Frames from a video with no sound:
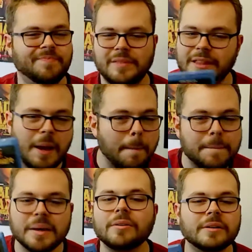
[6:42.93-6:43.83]
the
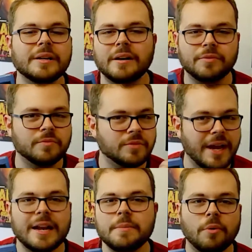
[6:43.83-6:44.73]
ability of
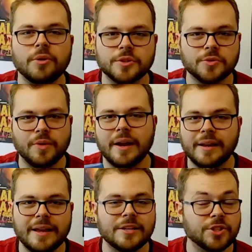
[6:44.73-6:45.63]
Danny Boyle's
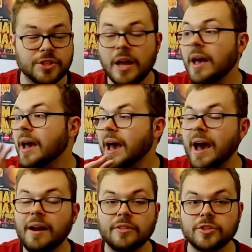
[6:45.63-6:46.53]
directing is just
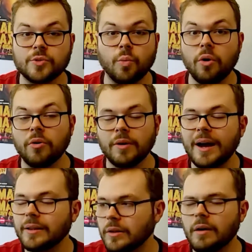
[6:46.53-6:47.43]
out of this world.
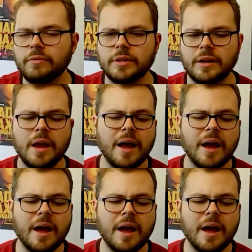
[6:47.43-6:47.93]
I loved it.